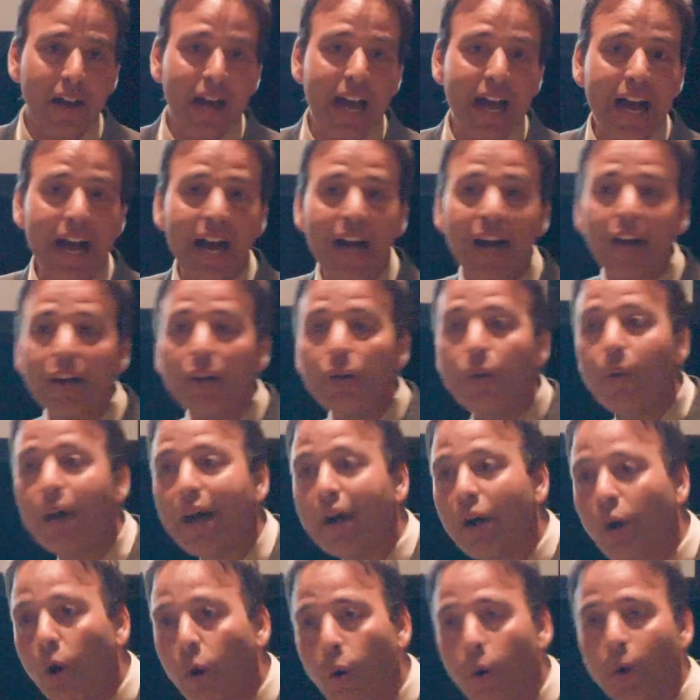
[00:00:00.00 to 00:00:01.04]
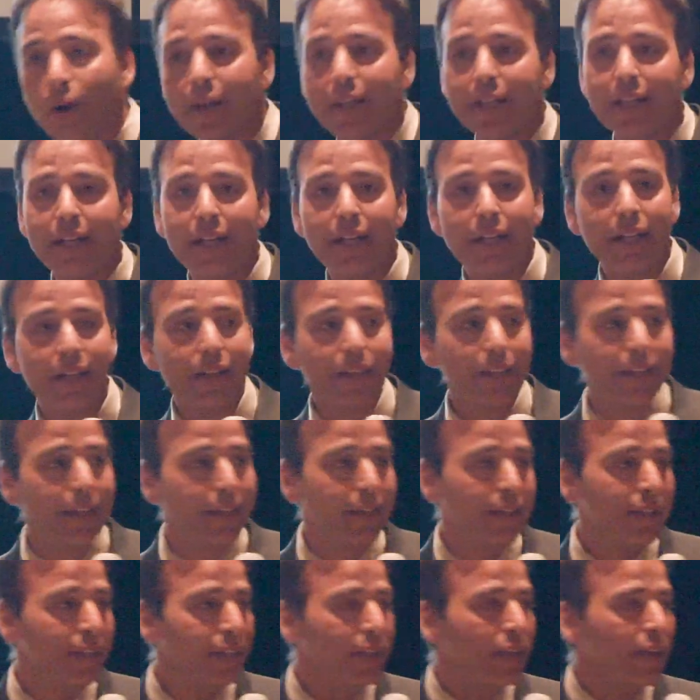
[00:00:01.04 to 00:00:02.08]
out how do I
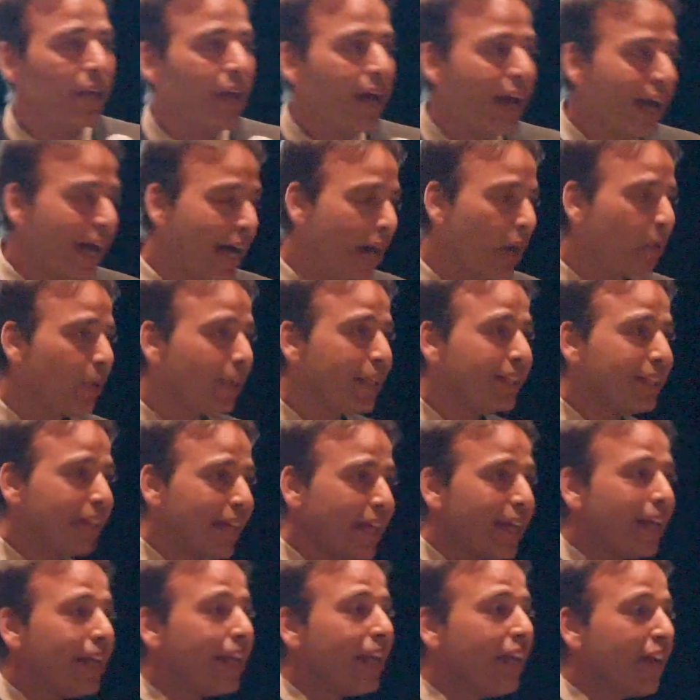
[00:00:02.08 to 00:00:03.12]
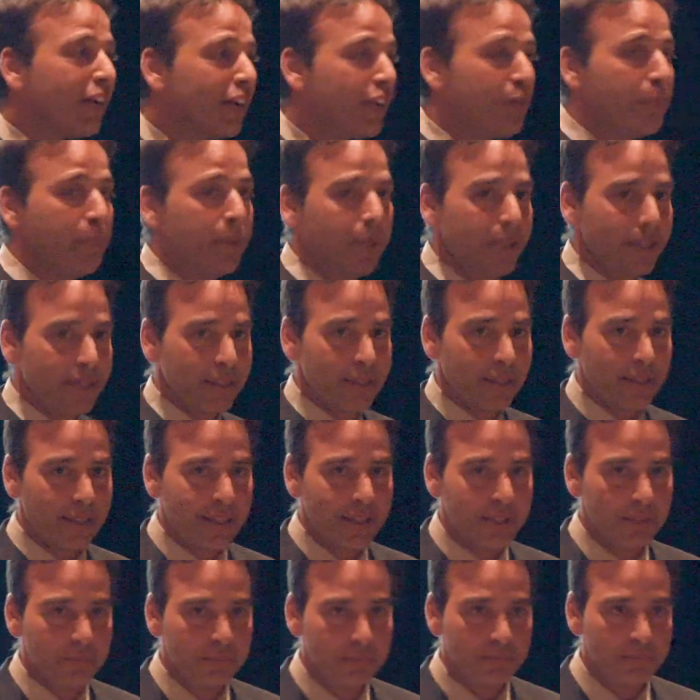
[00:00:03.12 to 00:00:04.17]
organize how I take care of
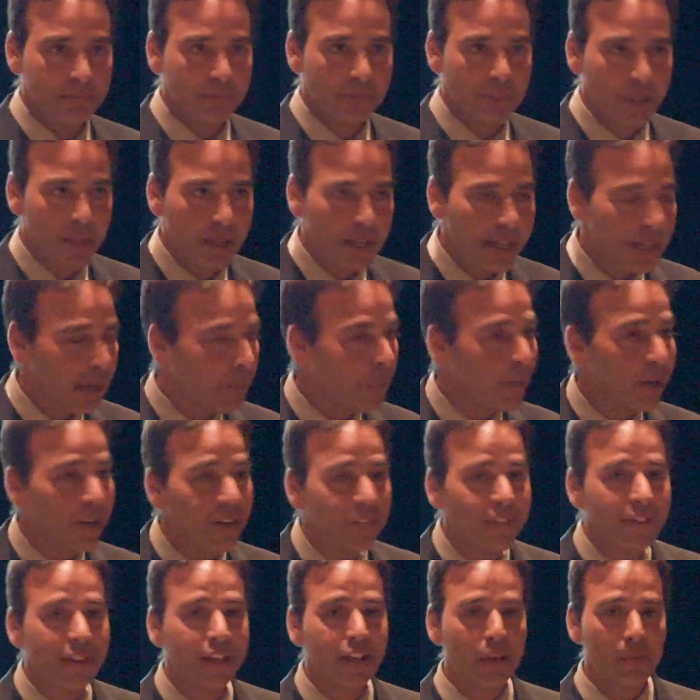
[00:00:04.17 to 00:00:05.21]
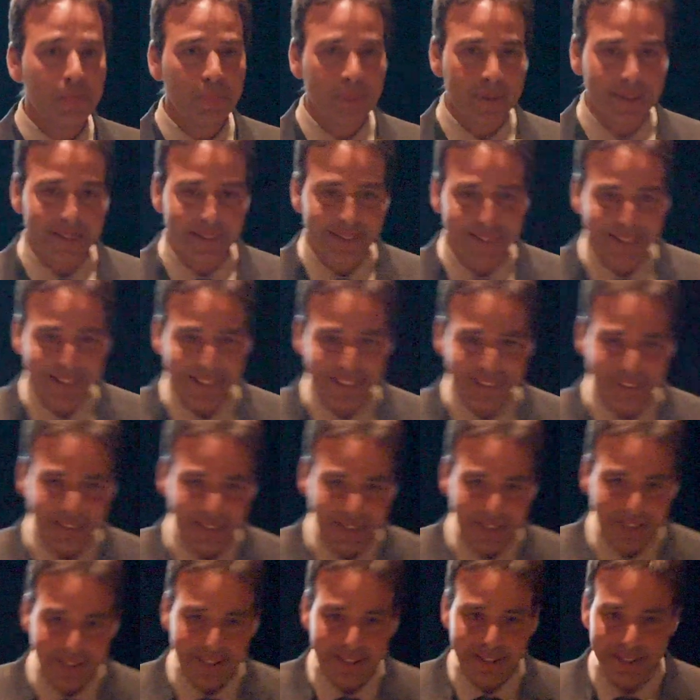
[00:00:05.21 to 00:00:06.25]
business and whatever that business
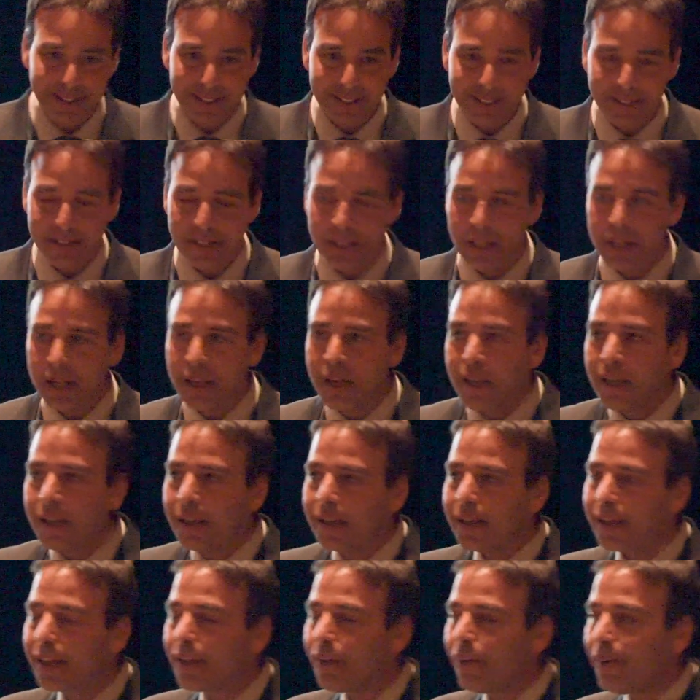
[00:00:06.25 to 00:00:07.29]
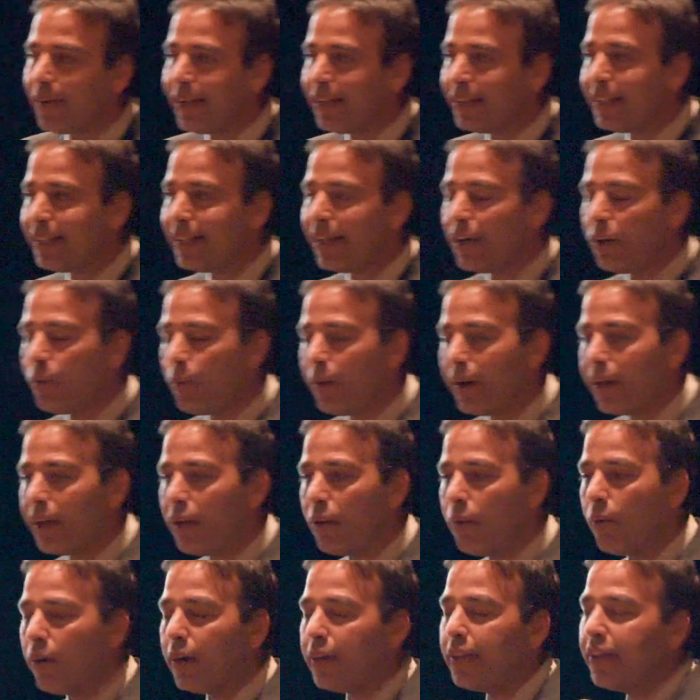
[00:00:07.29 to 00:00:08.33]
is. So in that
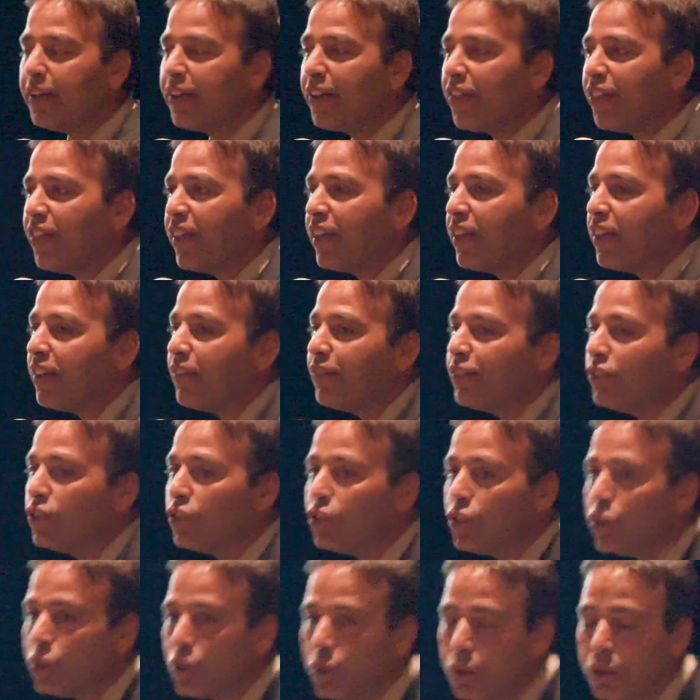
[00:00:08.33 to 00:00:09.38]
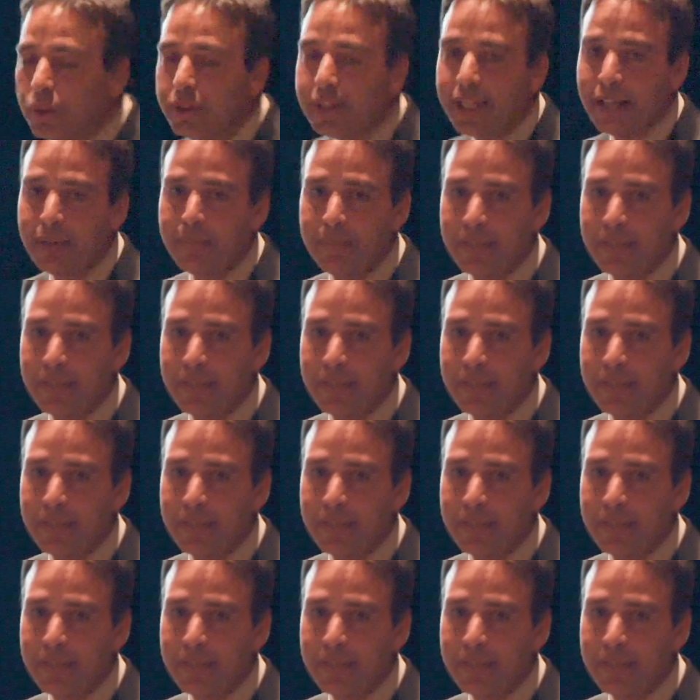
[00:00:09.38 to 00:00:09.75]
way, I want you to think of 2